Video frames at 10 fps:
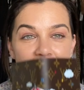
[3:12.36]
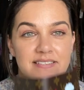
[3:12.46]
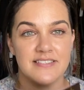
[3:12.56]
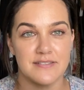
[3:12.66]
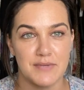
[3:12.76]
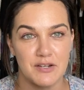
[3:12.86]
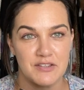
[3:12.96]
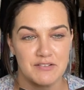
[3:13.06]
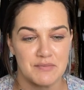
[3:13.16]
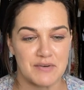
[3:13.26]
a smell
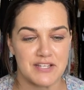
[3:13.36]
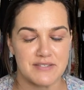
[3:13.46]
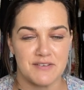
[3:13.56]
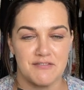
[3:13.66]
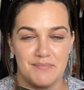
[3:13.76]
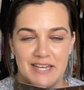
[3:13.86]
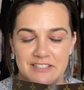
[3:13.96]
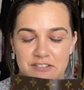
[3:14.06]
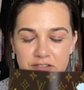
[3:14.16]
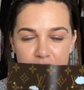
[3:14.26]
that reminds me of back
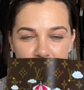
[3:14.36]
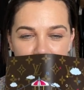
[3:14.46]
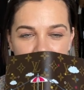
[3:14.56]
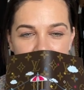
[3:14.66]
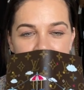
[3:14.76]
to school.